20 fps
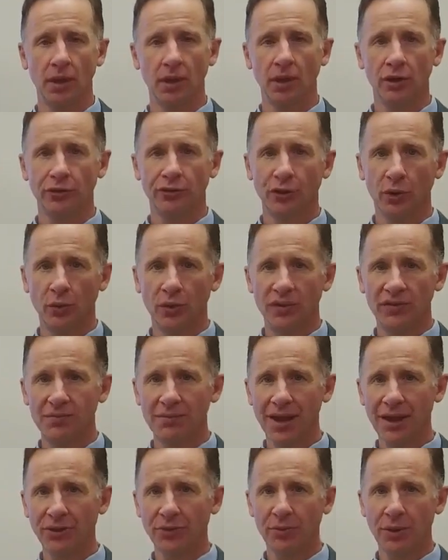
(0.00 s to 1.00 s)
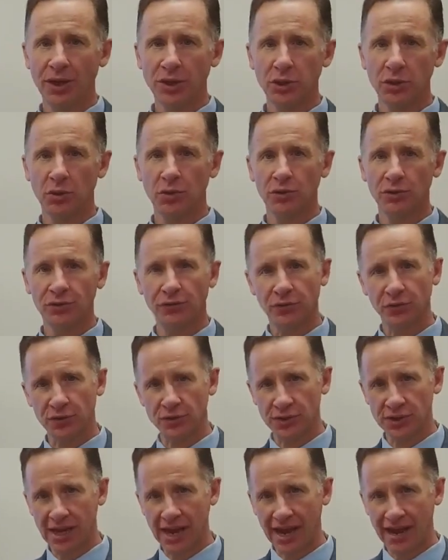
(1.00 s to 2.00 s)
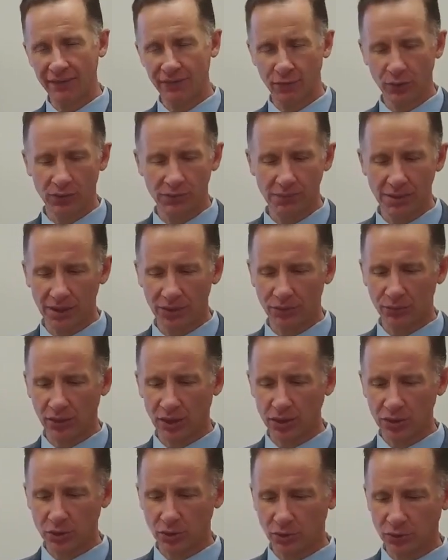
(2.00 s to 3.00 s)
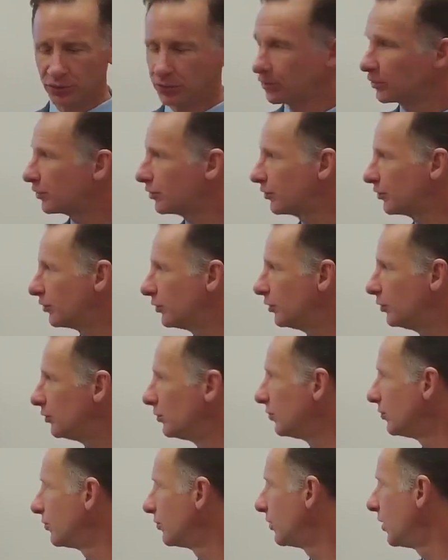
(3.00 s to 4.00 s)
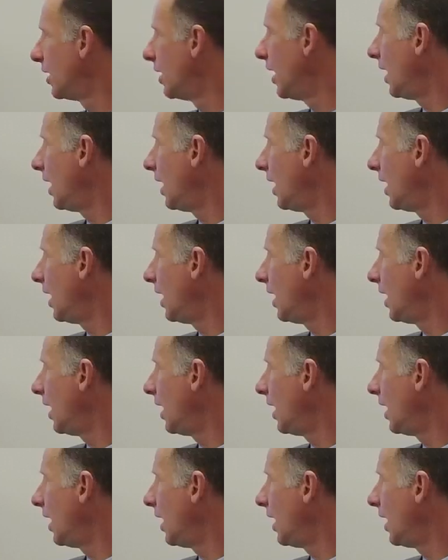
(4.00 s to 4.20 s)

So we've met thresholds for staff, we've met thresholds for students,